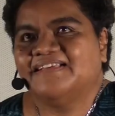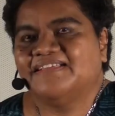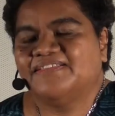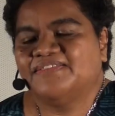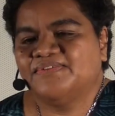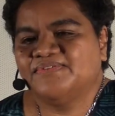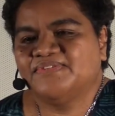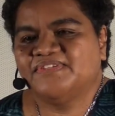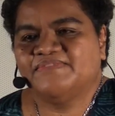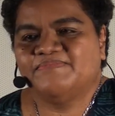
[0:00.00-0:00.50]

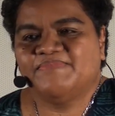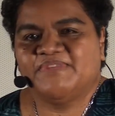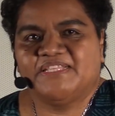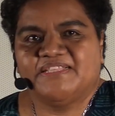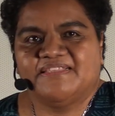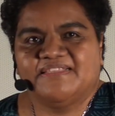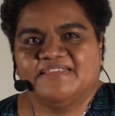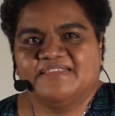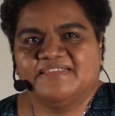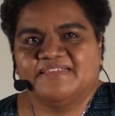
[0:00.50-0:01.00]
Those have
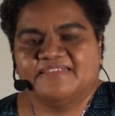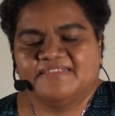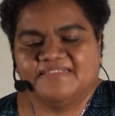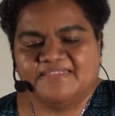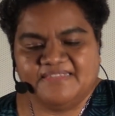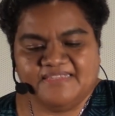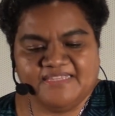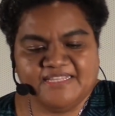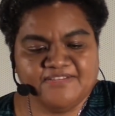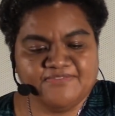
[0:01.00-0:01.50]
been the
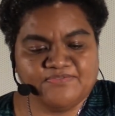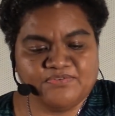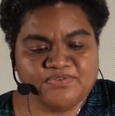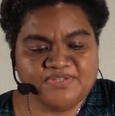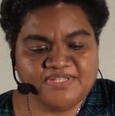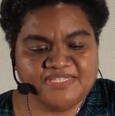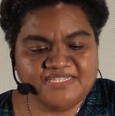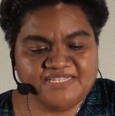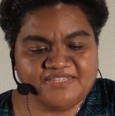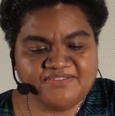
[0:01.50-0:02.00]

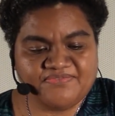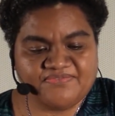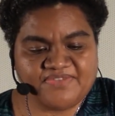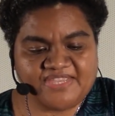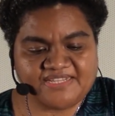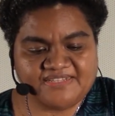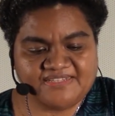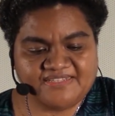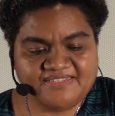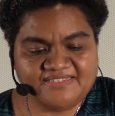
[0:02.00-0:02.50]
influencing
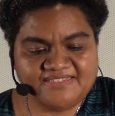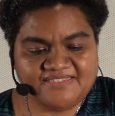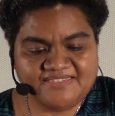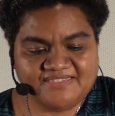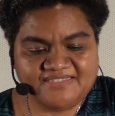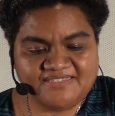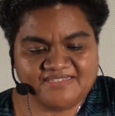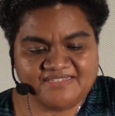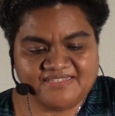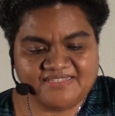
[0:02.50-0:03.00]

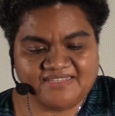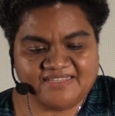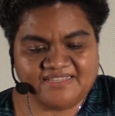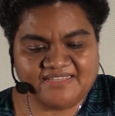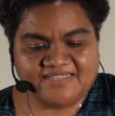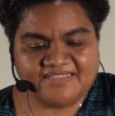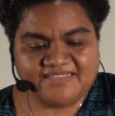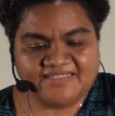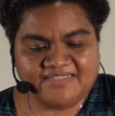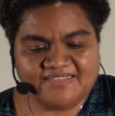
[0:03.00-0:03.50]
factors
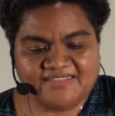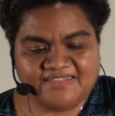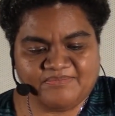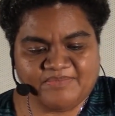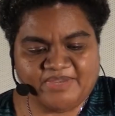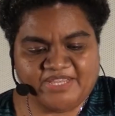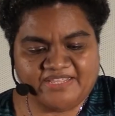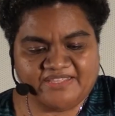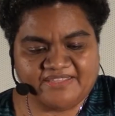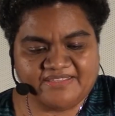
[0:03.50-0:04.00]
in
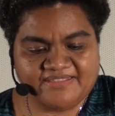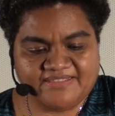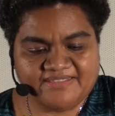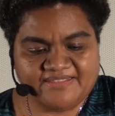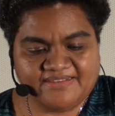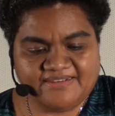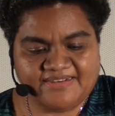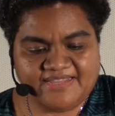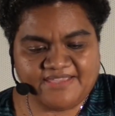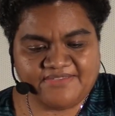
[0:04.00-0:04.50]
my
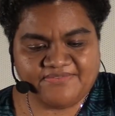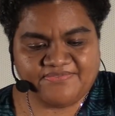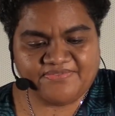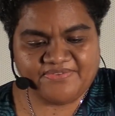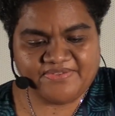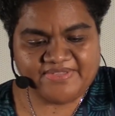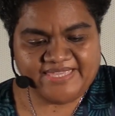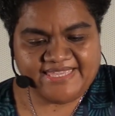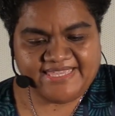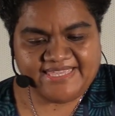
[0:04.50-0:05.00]
life
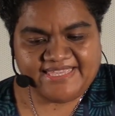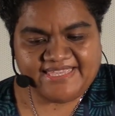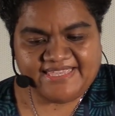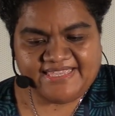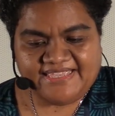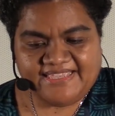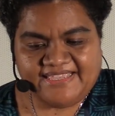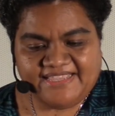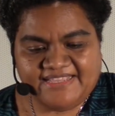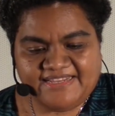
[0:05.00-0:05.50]

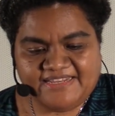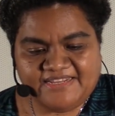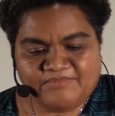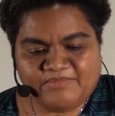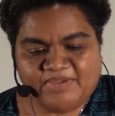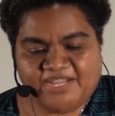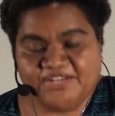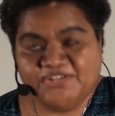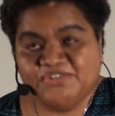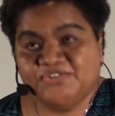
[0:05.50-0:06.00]
and in
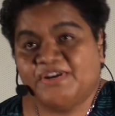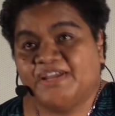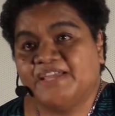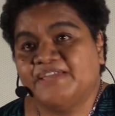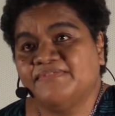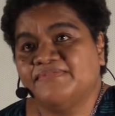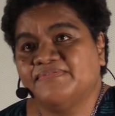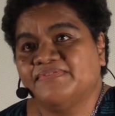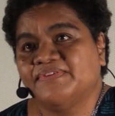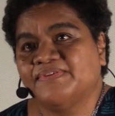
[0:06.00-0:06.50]
my
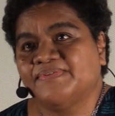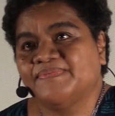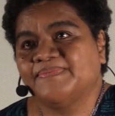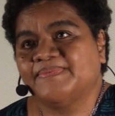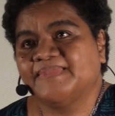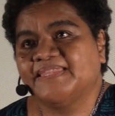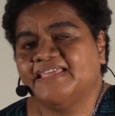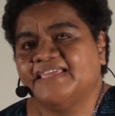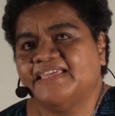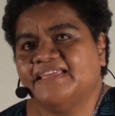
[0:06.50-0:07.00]
drive.
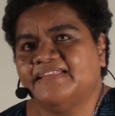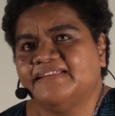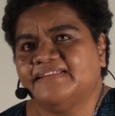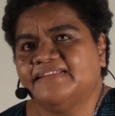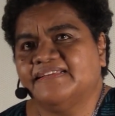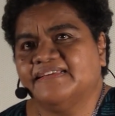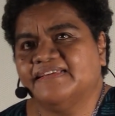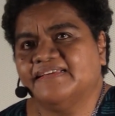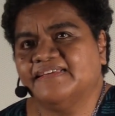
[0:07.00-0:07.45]
And